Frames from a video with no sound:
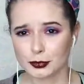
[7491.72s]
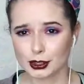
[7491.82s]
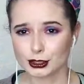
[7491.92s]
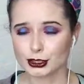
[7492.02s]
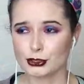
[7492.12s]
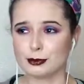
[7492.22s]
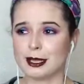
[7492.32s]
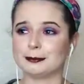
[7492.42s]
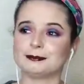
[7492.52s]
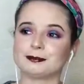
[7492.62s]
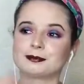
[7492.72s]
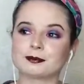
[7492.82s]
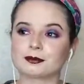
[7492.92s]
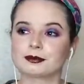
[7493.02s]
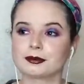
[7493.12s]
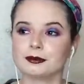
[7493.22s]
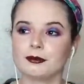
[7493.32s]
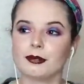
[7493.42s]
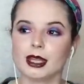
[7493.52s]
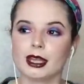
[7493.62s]
Excuse me.
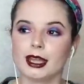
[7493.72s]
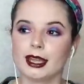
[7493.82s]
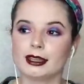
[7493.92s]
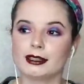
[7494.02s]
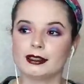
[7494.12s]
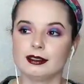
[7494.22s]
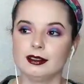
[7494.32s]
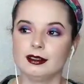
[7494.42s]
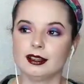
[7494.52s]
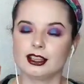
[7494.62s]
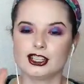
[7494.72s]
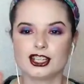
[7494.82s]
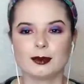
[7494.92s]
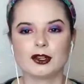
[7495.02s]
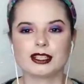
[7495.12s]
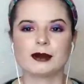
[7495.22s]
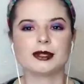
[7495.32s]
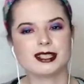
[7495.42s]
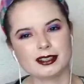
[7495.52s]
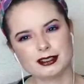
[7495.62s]
And the shimmers, I
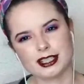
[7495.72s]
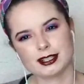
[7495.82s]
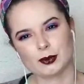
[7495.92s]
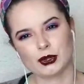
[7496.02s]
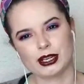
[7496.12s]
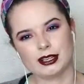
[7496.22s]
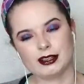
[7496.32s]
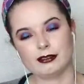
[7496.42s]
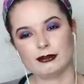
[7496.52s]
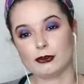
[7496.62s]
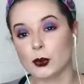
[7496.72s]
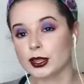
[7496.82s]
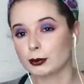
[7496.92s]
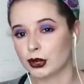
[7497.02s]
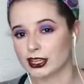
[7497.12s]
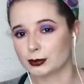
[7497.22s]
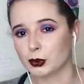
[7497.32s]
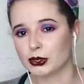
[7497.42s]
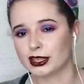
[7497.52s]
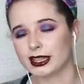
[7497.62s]
was a little disappointed for the price
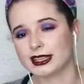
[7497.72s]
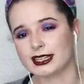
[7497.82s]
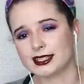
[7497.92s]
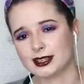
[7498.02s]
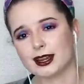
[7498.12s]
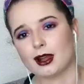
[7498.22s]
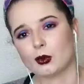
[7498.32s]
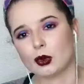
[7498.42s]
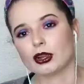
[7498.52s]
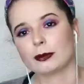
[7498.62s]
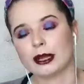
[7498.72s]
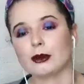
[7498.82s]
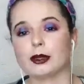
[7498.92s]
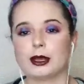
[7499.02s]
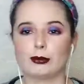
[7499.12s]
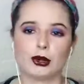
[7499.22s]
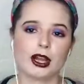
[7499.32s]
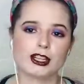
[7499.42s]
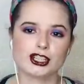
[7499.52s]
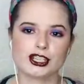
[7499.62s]
point that they did not work better with a
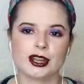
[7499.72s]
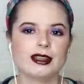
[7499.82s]
brush.